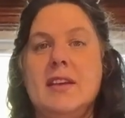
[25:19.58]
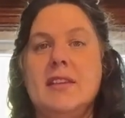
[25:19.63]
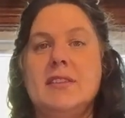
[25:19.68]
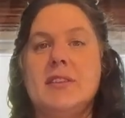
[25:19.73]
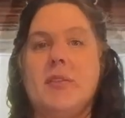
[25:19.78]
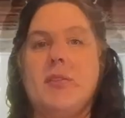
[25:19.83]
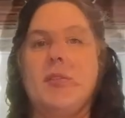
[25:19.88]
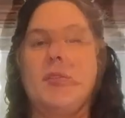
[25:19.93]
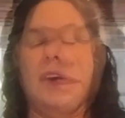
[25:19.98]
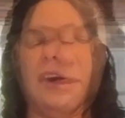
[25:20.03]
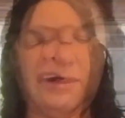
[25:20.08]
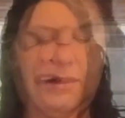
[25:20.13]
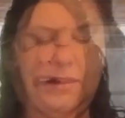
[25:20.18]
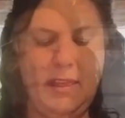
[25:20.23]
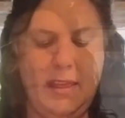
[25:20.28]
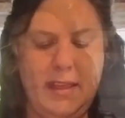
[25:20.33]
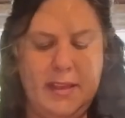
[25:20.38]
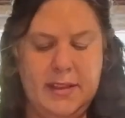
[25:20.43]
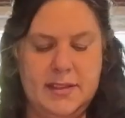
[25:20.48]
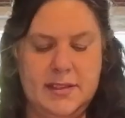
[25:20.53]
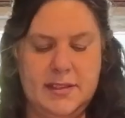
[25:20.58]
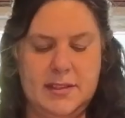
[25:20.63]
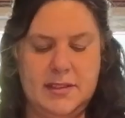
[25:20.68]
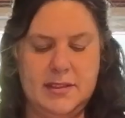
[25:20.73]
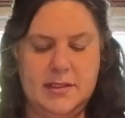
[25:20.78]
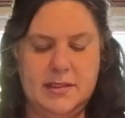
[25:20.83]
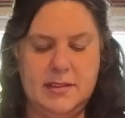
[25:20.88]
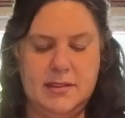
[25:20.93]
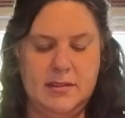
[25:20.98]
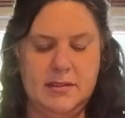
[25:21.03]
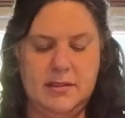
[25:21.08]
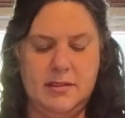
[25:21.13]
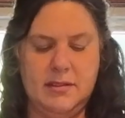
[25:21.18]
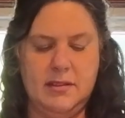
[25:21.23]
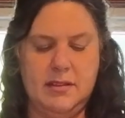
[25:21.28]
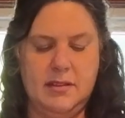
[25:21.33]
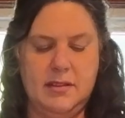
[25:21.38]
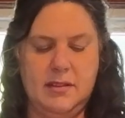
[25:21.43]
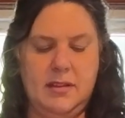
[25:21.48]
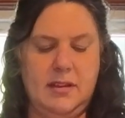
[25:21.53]
So this,
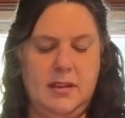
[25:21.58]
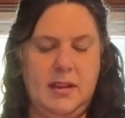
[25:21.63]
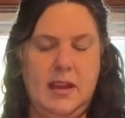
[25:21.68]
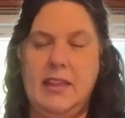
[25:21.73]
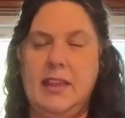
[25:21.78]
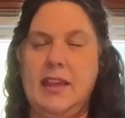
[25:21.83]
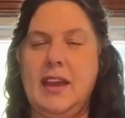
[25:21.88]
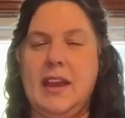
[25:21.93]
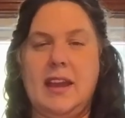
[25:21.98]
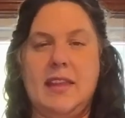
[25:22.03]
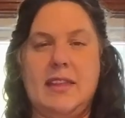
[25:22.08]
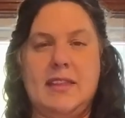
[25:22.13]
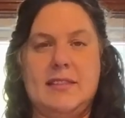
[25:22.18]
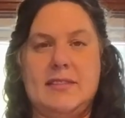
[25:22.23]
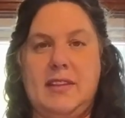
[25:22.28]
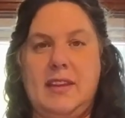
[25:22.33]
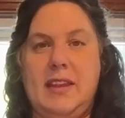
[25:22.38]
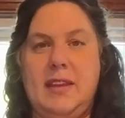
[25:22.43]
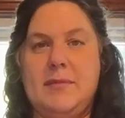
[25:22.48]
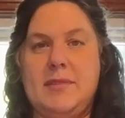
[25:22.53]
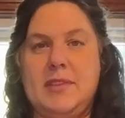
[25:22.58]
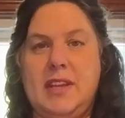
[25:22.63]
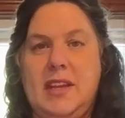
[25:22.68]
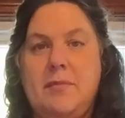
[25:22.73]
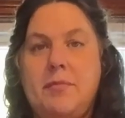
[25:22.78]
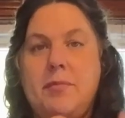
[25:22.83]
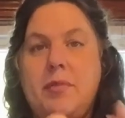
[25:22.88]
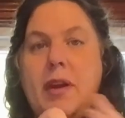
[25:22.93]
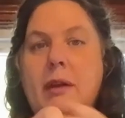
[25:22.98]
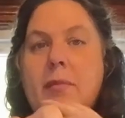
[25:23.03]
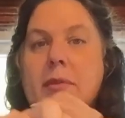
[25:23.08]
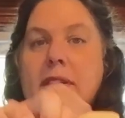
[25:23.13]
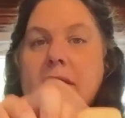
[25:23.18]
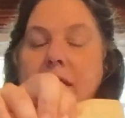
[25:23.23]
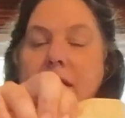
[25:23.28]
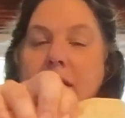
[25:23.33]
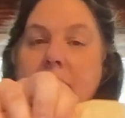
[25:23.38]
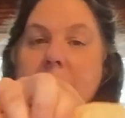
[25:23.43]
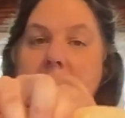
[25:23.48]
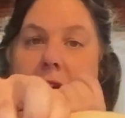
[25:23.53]
I think I got this on Amazon probably
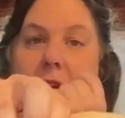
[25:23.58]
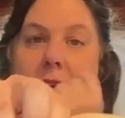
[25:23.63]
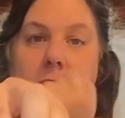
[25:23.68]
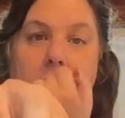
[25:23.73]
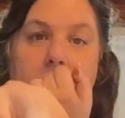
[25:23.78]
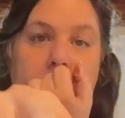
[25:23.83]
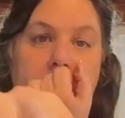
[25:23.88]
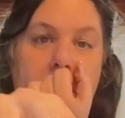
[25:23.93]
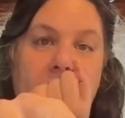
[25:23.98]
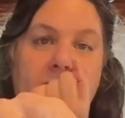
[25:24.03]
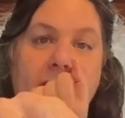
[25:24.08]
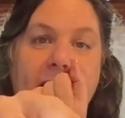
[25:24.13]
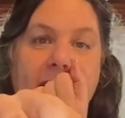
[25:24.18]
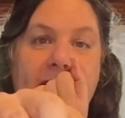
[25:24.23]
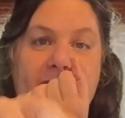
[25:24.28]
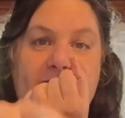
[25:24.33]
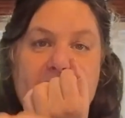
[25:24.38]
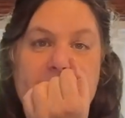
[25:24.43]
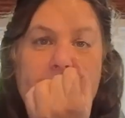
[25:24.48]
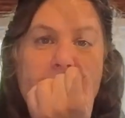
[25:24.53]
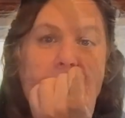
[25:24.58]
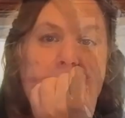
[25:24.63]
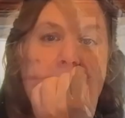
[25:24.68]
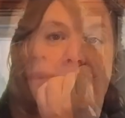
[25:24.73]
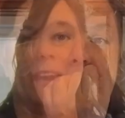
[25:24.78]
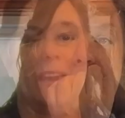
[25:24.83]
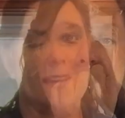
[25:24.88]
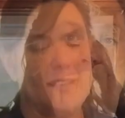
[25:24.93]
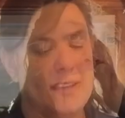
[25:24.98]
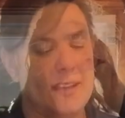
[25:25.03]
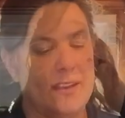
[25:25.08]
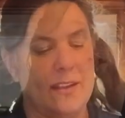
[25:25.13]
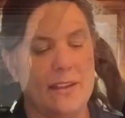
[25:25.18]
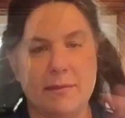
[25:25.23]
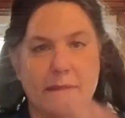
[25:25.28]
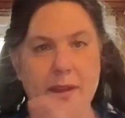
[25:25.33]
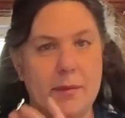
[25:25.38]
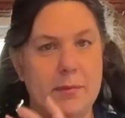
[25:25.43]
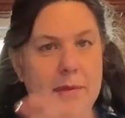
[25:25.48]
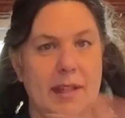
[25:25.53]
years ago, actually. It's a
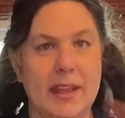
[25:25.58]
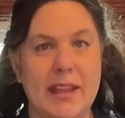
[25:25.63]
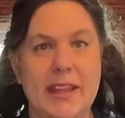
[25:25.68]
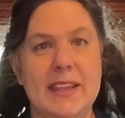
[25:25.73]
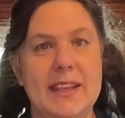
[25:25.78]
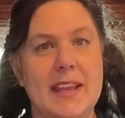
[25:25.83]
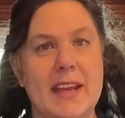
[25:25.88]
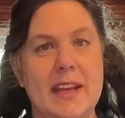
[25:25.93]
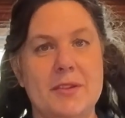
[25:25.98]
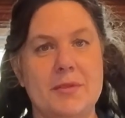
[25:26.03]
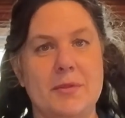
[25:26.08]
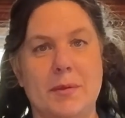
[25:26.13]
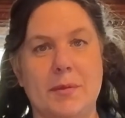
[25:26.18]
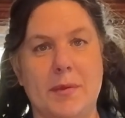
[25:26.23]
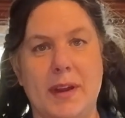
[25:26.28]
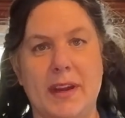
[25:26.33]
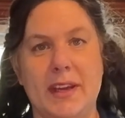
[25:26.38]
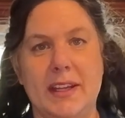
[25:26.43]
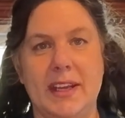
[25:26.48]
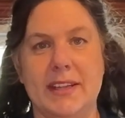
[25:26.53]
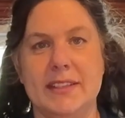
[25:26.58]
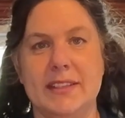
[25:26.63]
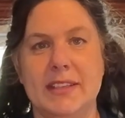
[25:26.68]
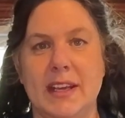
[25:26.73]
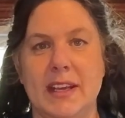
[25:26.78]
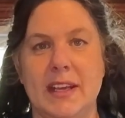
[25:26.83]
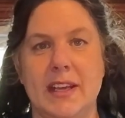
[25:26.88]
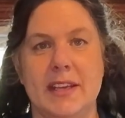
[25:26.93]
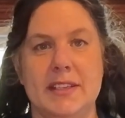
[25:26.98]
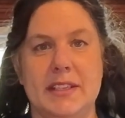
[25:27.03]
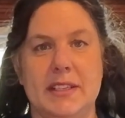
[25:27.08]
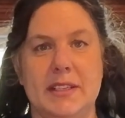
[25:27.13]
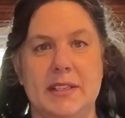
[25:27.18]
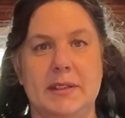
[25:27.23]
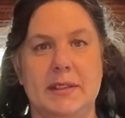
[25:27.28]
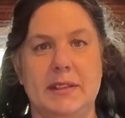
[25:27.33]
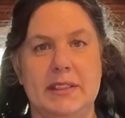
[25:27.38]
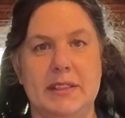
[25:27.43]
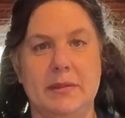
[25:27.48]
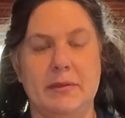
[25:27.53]
completely natural product,
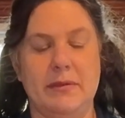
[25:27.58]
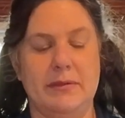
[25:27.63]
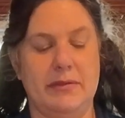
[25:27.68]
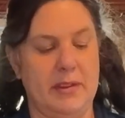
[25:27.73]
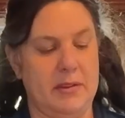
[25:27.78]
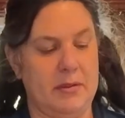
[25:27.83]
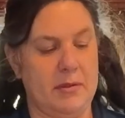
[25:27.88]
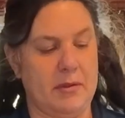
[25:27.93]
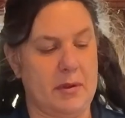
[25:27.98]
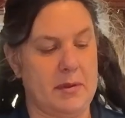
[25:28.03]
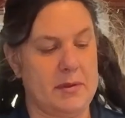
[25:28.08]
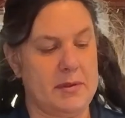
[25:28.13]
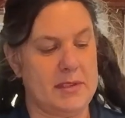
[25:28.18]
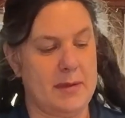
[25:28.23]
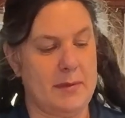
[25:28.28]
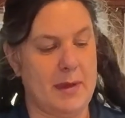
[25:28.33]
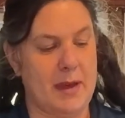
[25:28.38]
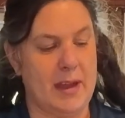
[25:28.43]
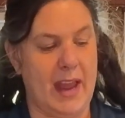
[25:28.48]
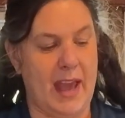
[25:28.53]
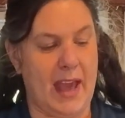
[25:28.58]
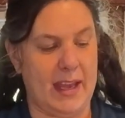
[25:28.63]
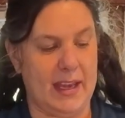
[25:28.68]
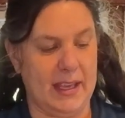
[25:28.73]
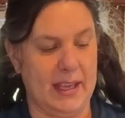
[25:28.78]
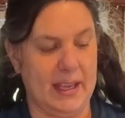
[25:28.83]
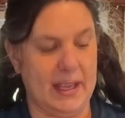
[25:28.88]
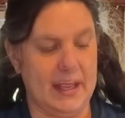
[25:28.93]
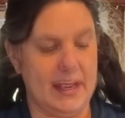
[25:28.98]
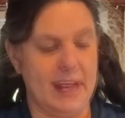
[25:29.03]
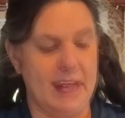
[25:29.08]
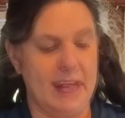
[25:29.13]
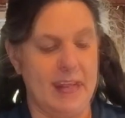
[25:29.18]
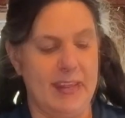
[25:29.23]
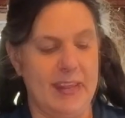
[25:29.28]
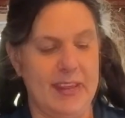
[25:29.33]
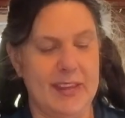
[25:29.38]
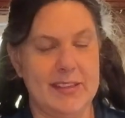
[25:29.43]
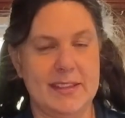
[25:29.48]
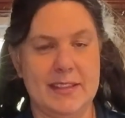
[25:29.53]
so don't feel gross about adding it.
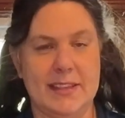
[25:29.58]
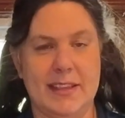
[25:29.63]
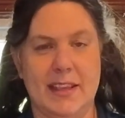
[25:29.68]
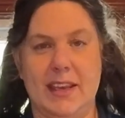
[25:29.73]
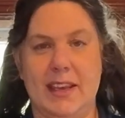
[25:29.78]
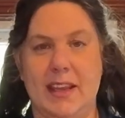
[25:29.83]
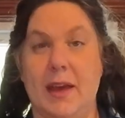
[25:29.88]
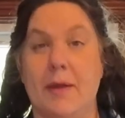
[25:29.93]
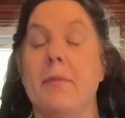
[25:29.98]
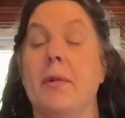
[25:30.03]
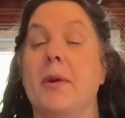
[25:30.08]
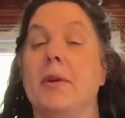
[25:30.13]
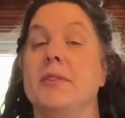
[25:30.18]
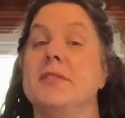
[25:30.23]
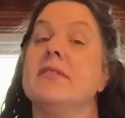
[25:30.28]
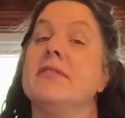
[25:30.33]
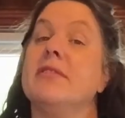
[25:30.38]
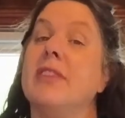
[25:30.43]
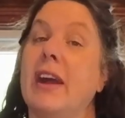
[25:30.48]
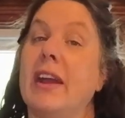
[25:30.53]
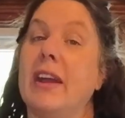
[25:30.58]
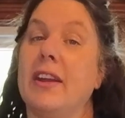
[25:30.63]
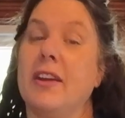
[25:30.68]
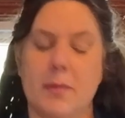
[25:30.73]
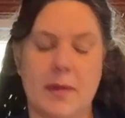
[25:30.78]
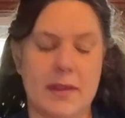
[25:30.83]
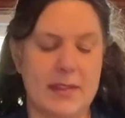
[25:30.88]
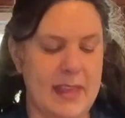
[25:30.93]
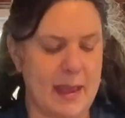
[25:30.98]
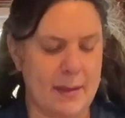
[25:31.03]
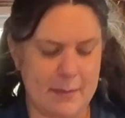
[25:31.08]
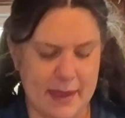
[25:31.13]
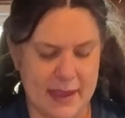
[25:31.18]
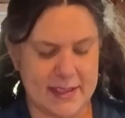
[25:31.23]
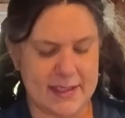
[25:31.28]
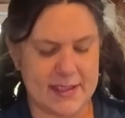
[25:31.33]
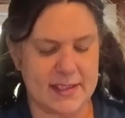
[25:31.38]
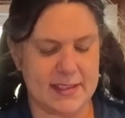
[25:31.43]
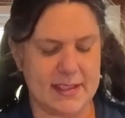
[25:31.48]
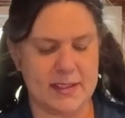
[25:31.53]
This is an emulsifier, and what that
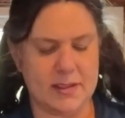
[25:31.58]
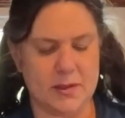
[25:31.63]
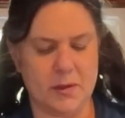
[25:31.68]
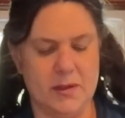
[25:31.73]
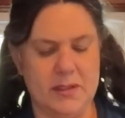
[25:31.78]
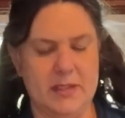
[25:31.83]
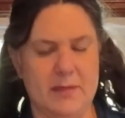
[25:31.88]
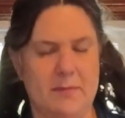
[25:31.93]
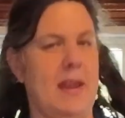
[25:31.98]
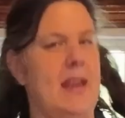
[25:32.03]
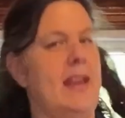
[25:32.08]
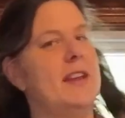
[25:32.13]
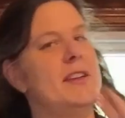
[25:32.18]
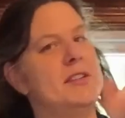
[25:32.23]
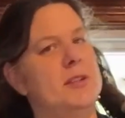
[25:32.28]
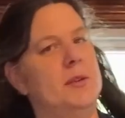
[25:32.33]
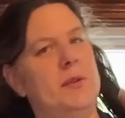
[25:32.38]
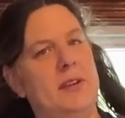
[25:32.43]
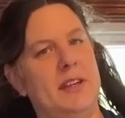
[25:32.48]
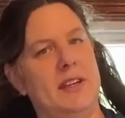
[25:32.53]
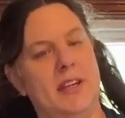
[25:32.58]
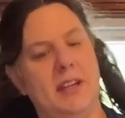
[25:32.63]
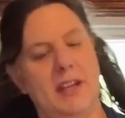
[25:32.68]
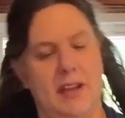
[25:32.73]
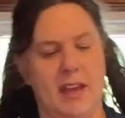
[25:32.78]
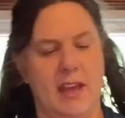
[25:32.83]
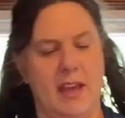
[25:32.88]
means is it's going to make sure